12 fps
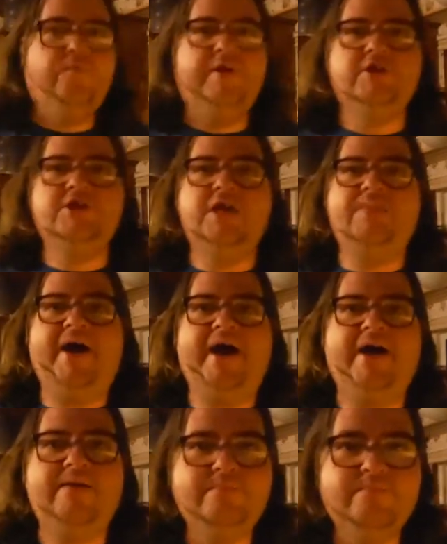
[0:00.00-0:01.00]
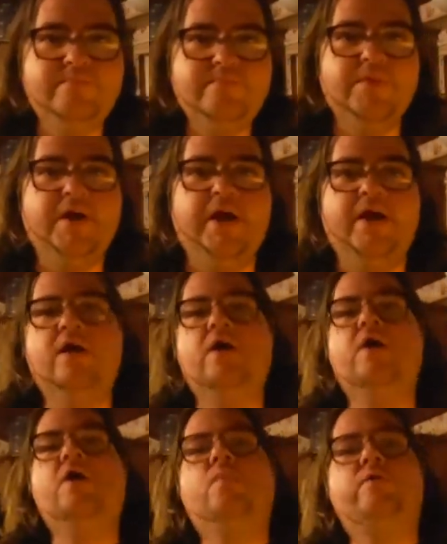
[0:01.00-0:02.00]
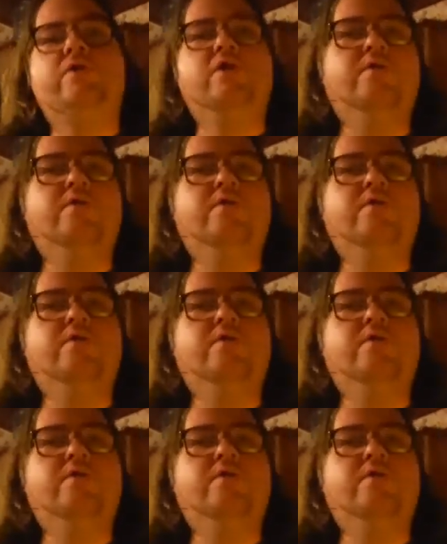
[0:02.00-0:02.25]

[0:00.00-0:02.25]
Frito chili pie, okay? Well, you